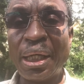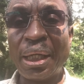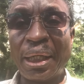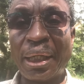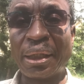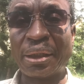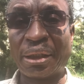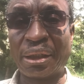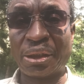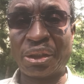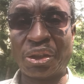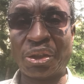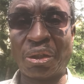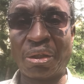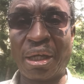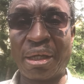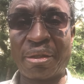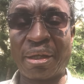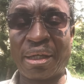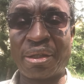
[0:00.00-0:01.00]
it is
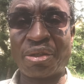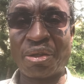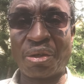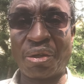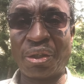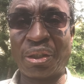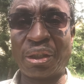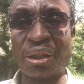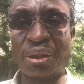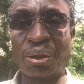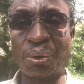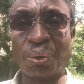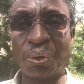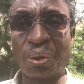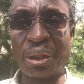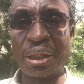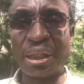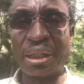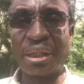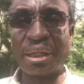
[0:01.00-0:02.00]
Jonathan Toroitich who
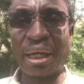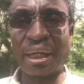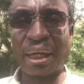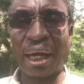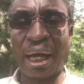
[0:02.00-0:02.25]
did that.